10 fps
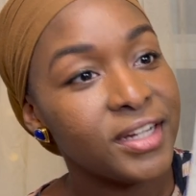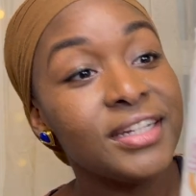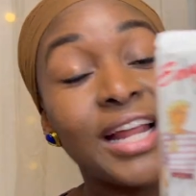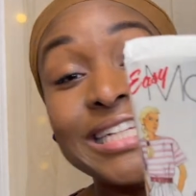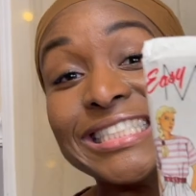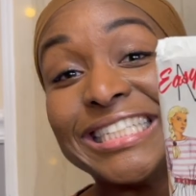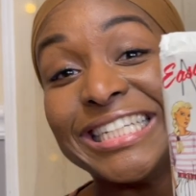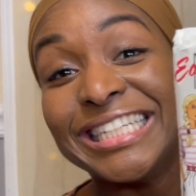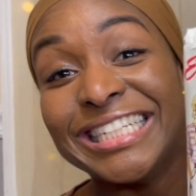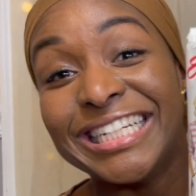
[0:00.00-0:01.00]

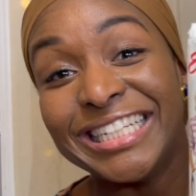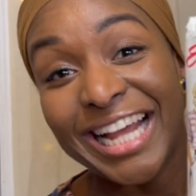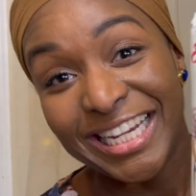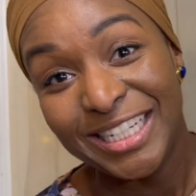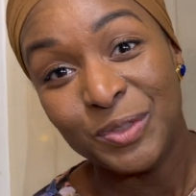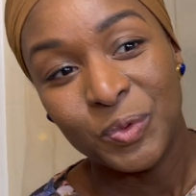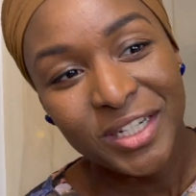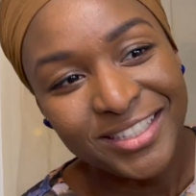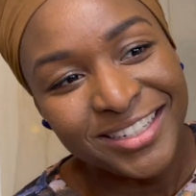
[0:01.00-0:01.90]
1991.